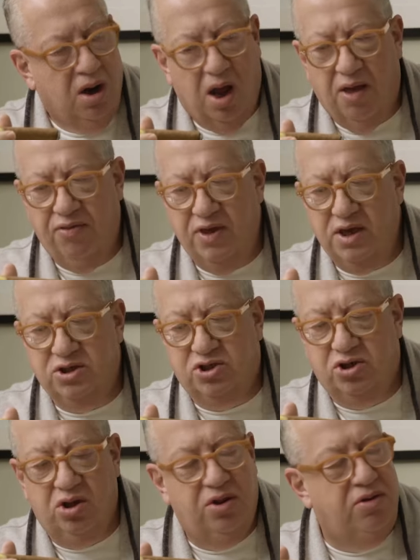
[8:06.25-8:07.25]
And these,
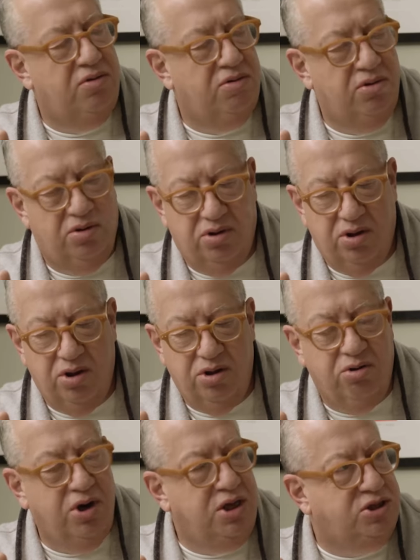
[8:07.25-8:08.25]

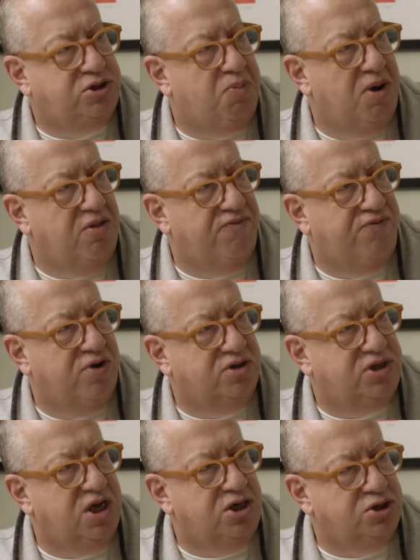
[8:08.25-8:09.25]
you need to smoke the first
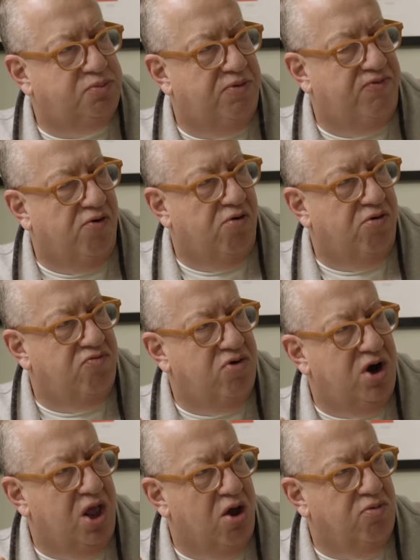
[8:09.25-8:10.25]
inch before it
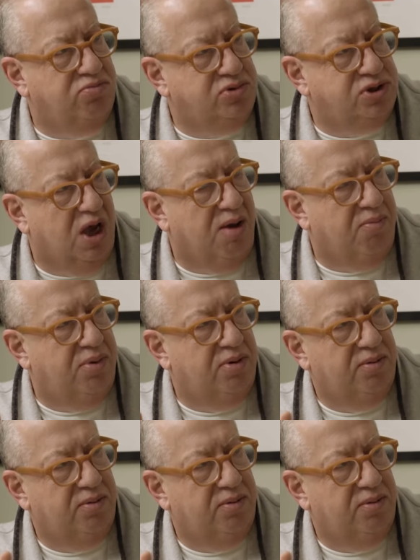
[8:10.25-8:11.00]
really opens up.